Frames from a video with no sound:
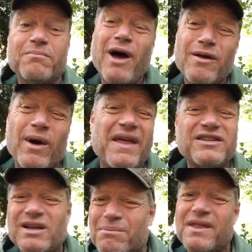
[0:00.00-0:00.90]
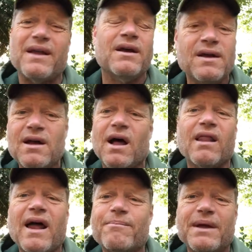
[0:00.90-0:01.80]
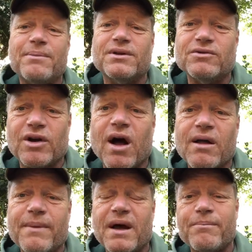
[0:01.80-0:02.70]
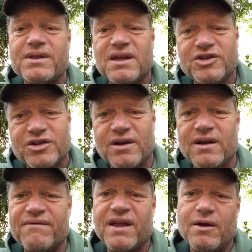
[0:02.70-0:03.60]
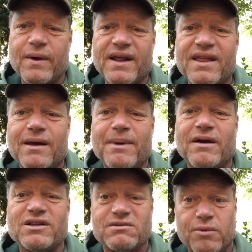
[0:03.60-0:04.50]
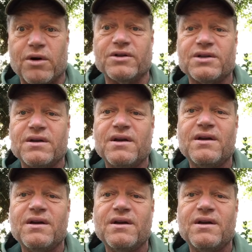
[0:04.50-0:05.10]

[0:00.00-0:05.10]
By the way, that's something that a lot of people don't talk about, but they should if they know anything about sports.